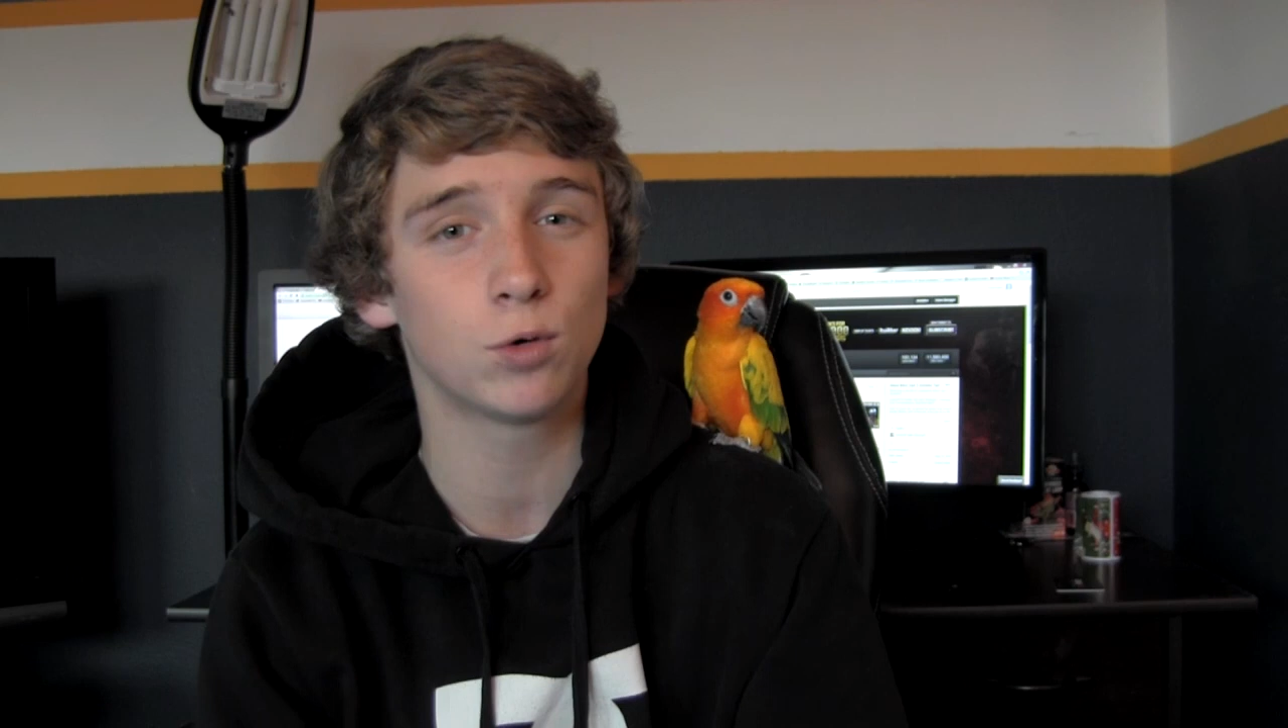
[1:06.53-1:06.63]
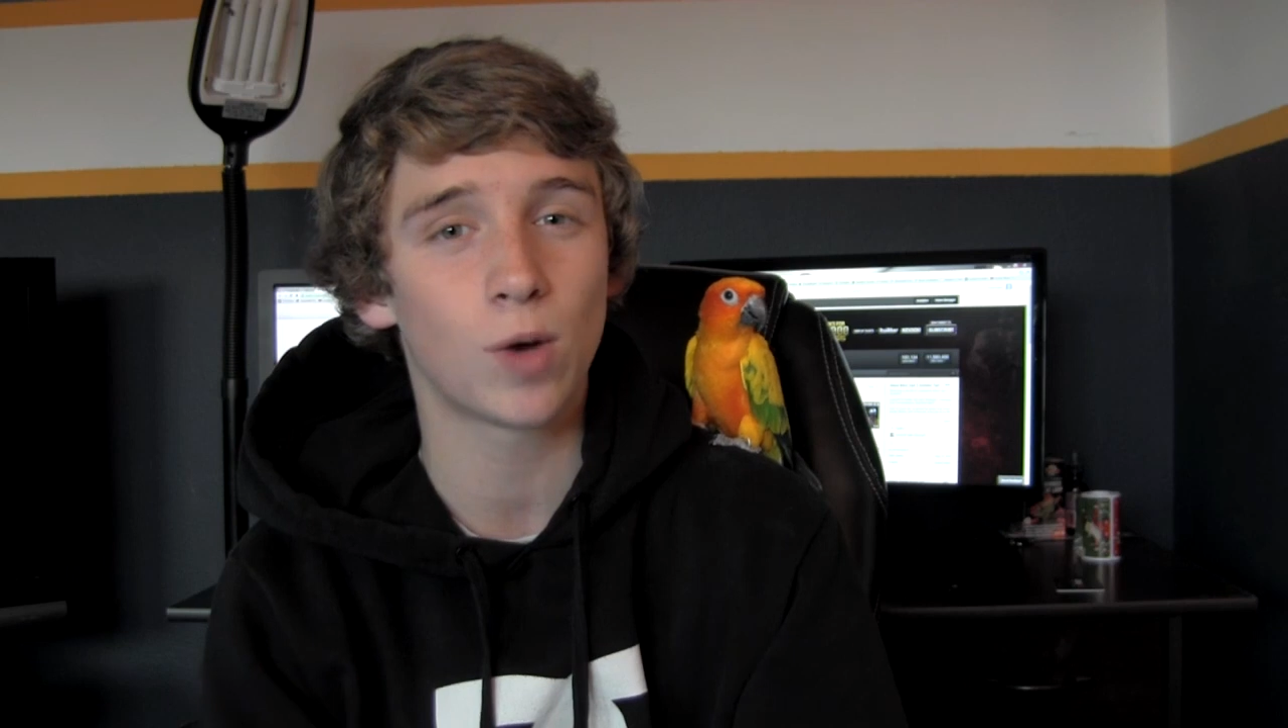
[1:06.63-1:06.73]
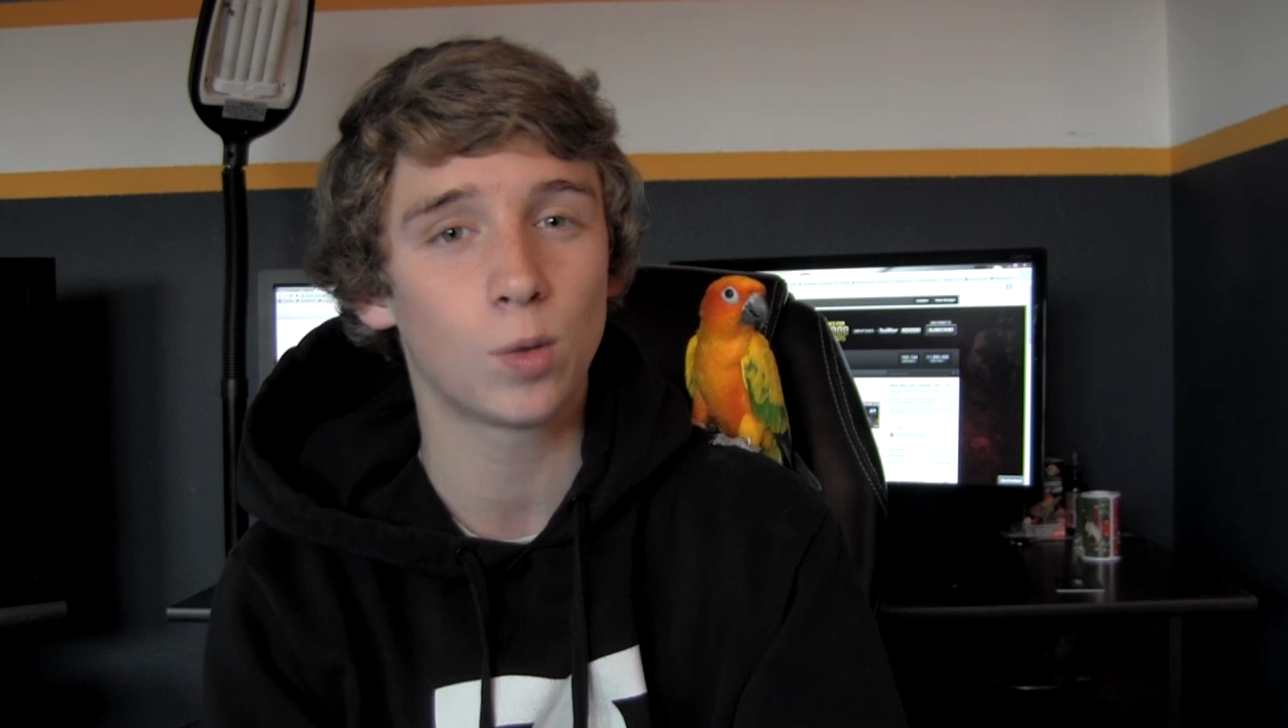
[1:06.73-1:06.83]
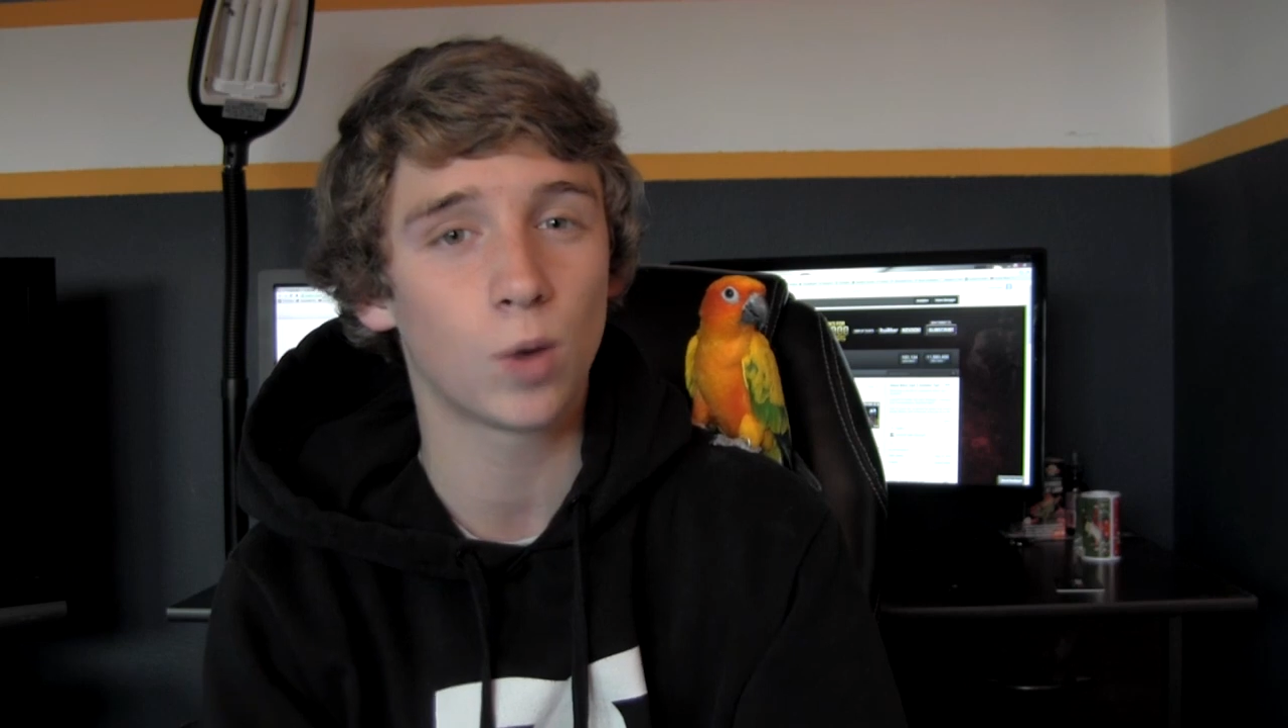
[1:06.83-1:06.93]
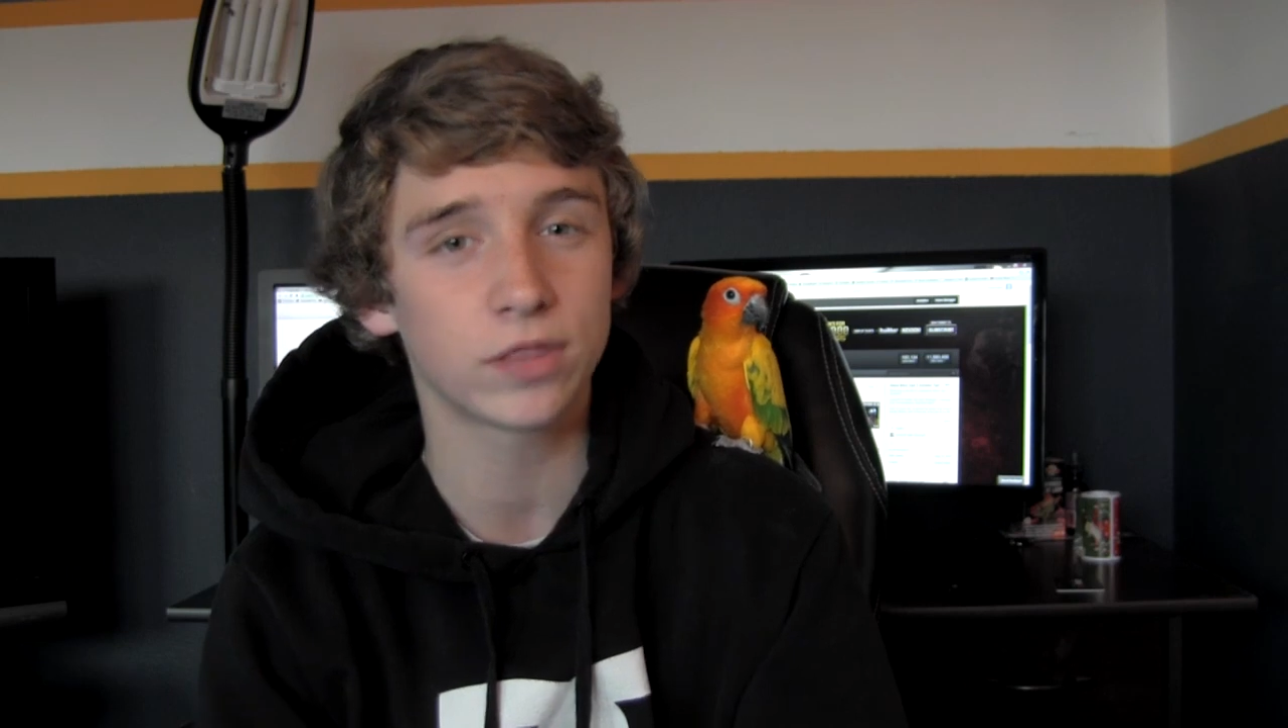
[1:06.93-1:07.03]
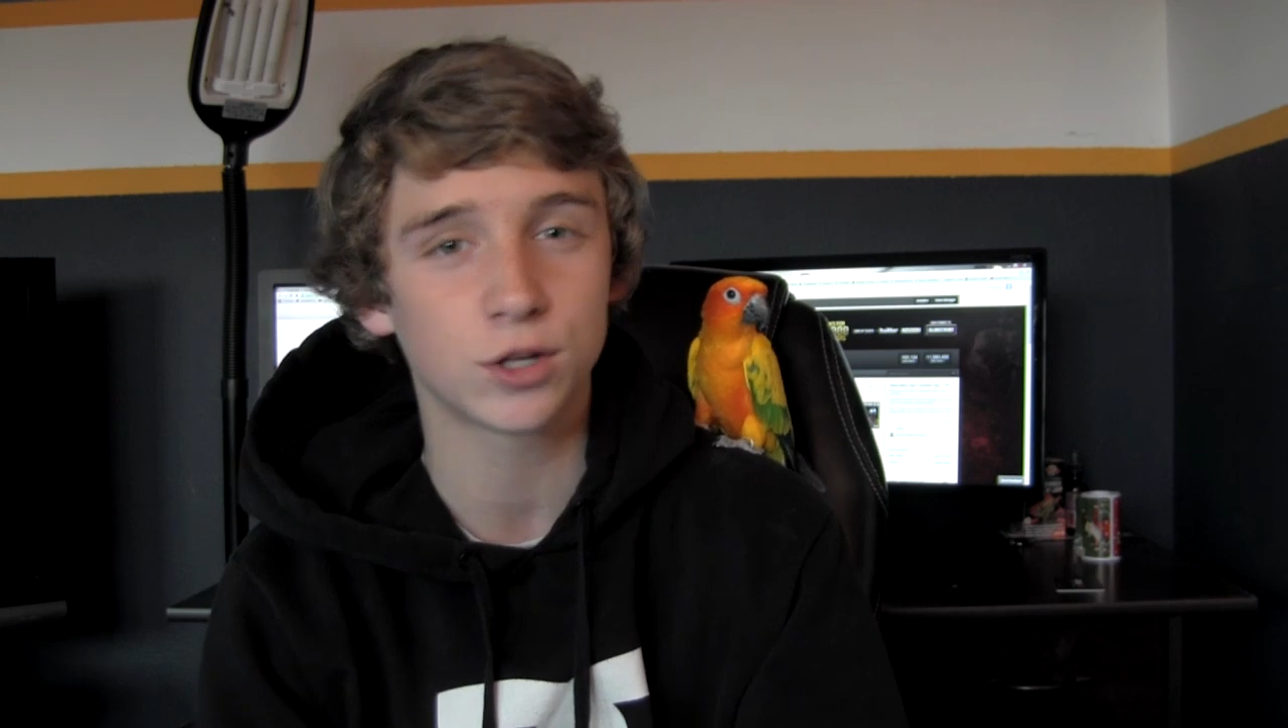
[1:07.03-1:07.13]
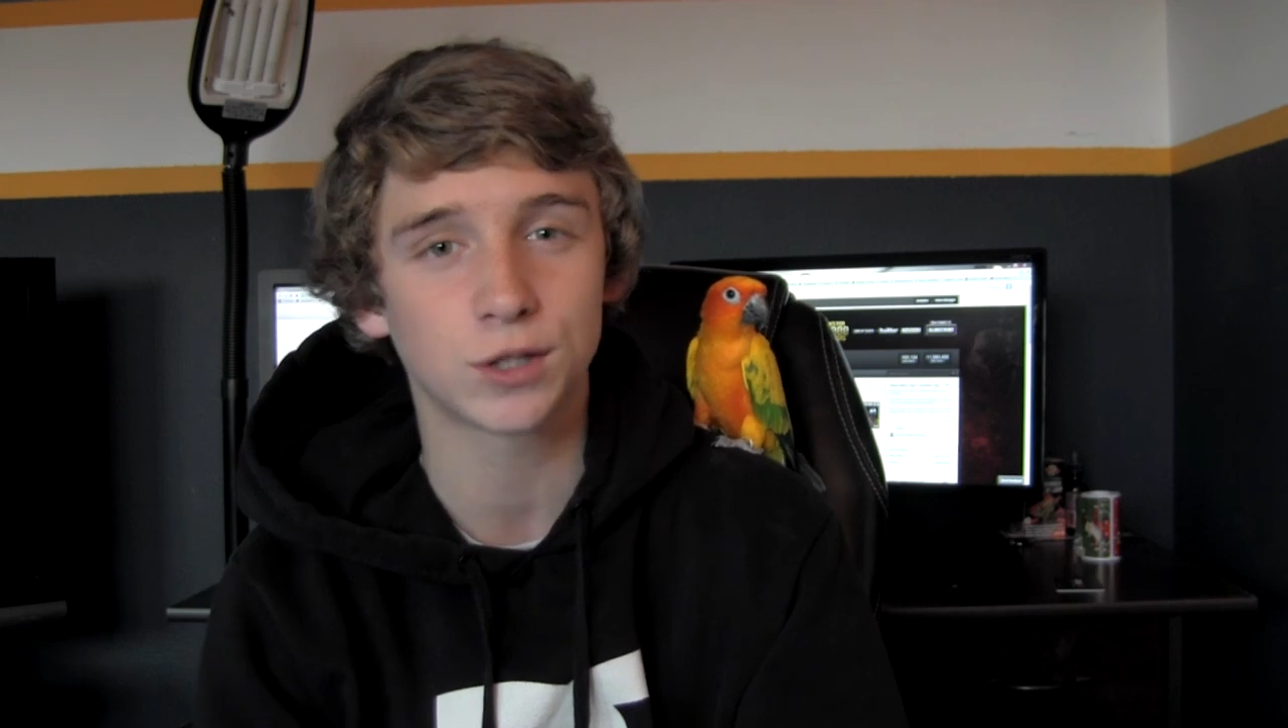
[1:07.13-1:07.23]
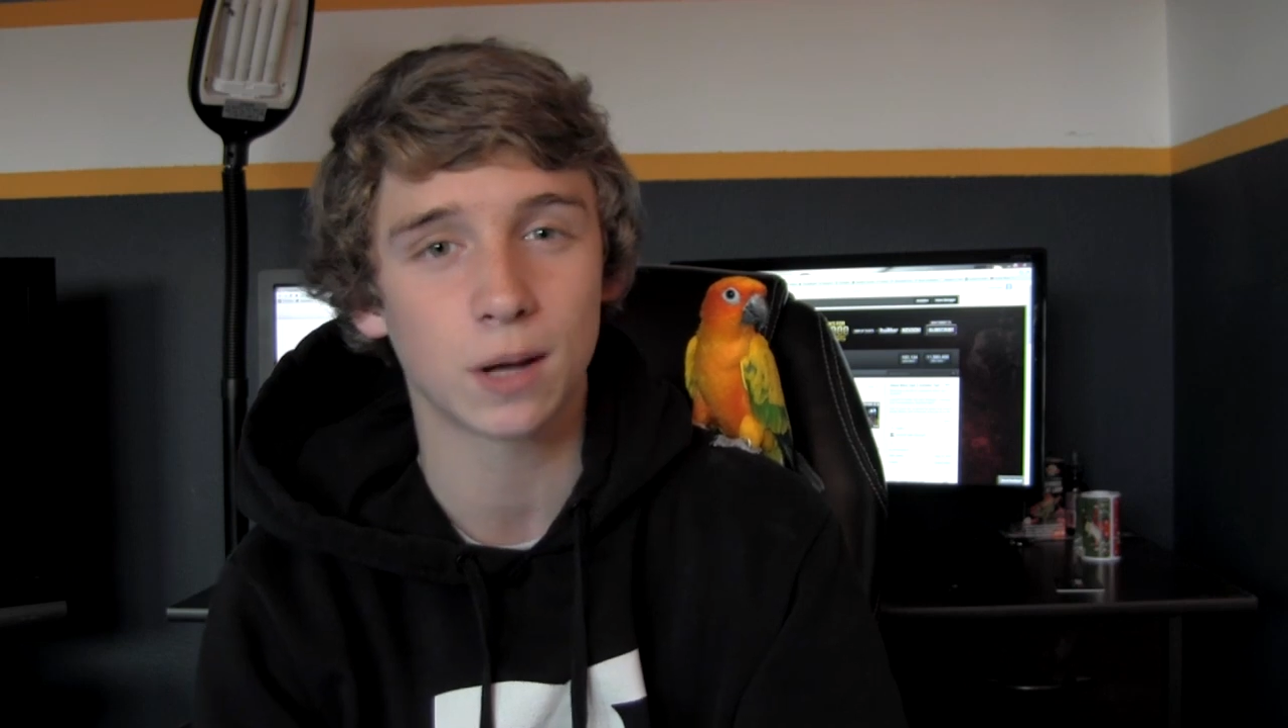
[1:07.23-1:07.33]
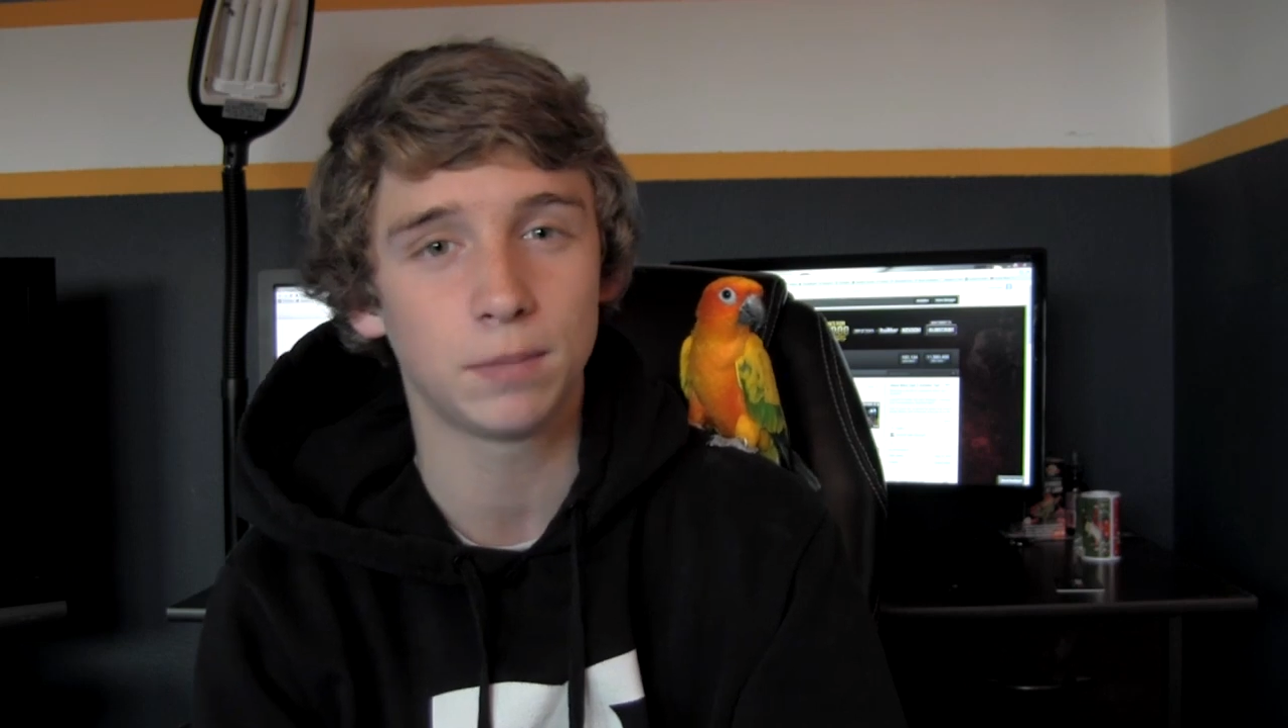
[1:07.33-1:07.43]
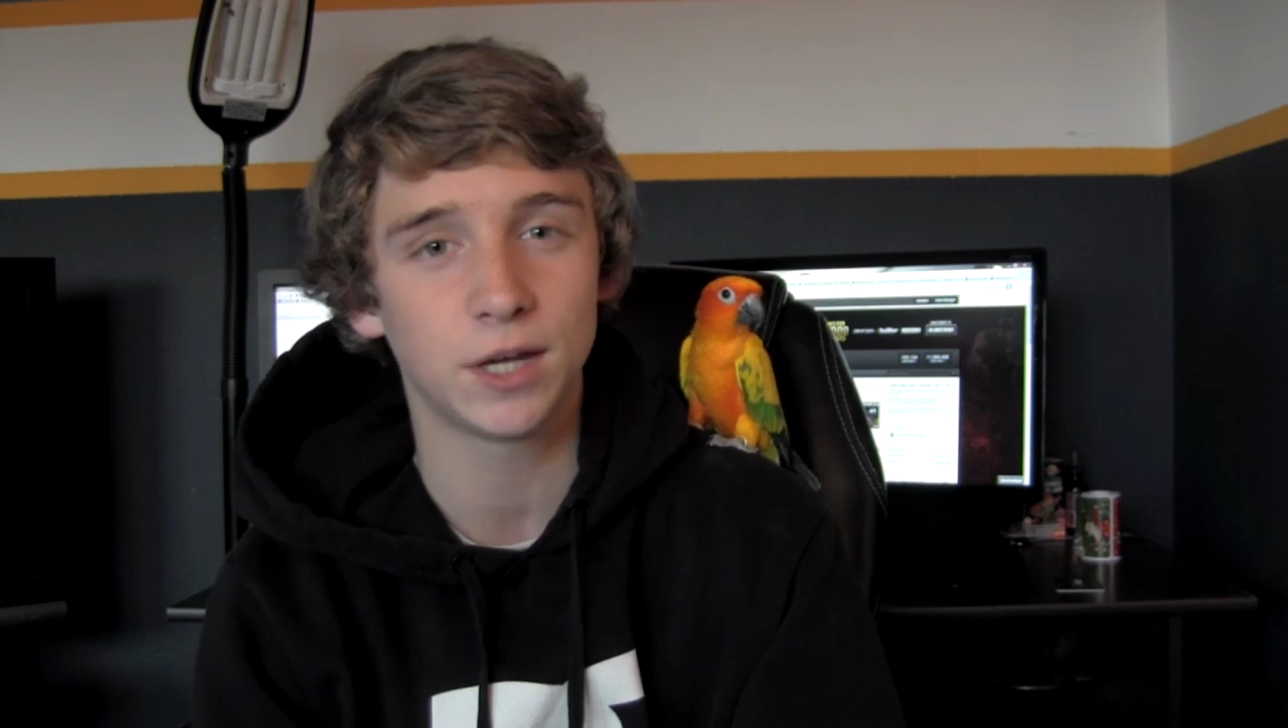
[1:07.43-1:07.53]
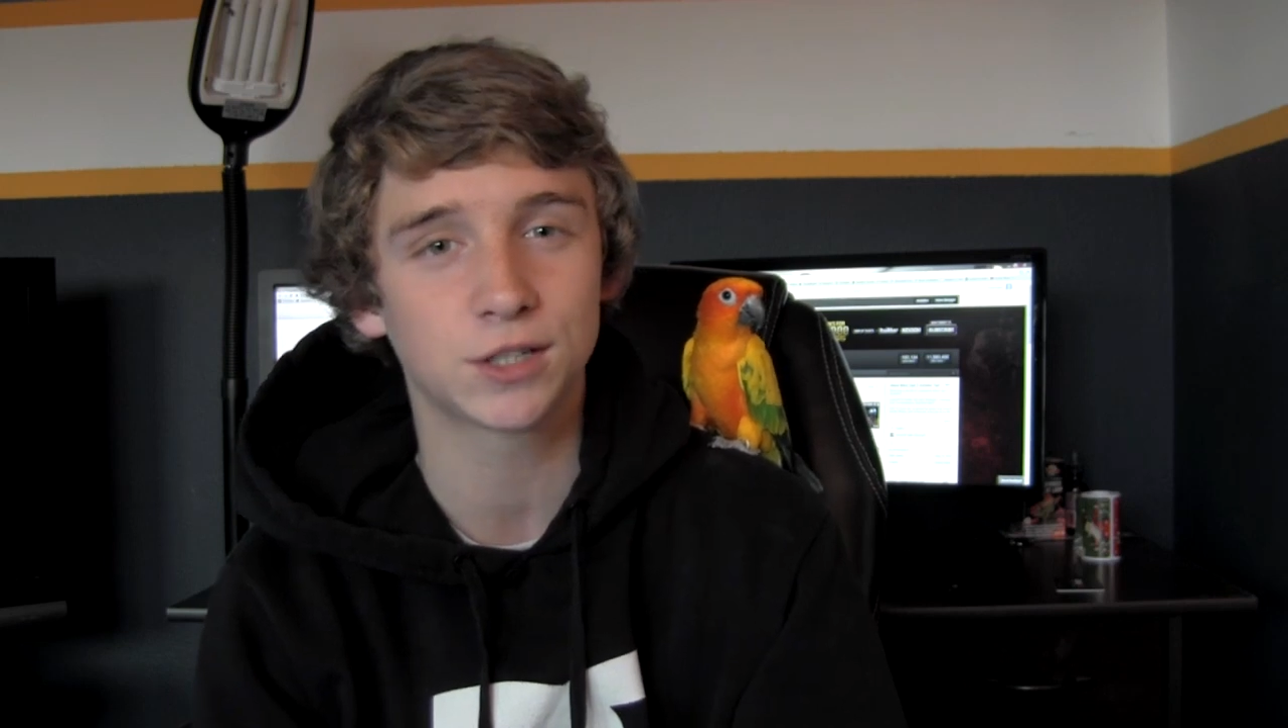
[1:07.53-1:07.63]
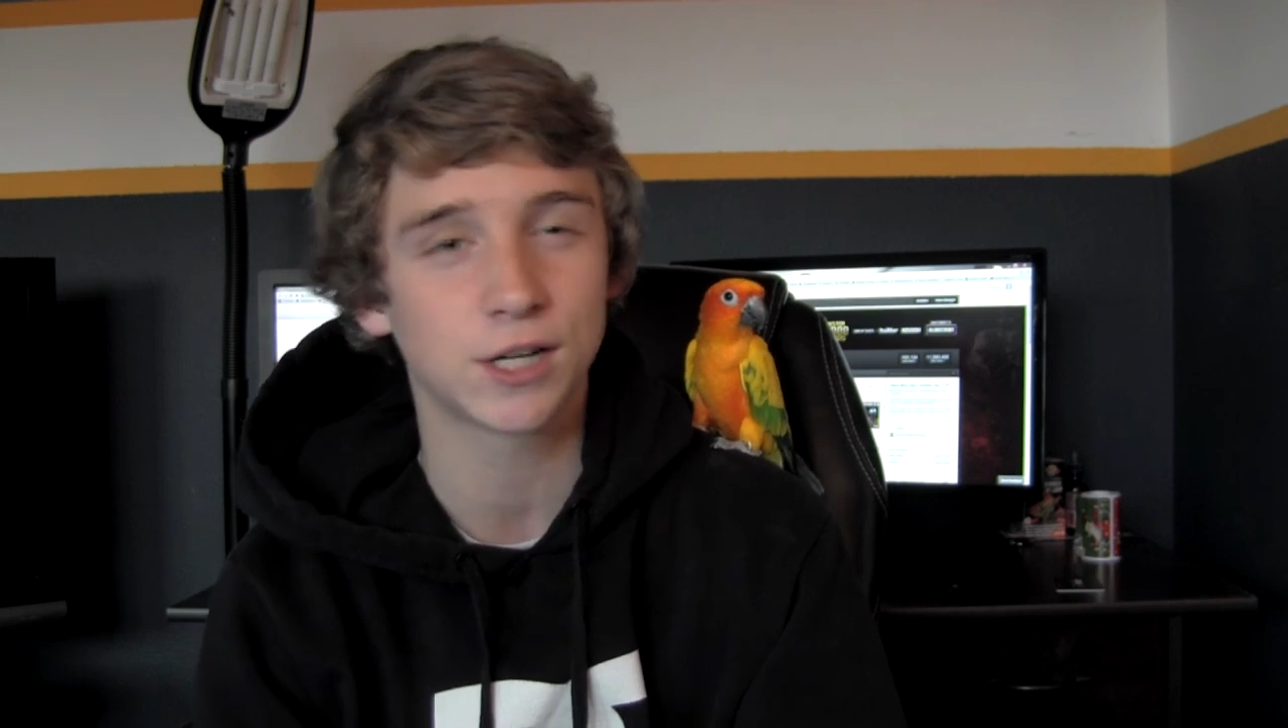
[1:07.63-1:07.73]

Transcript: away what the stump is,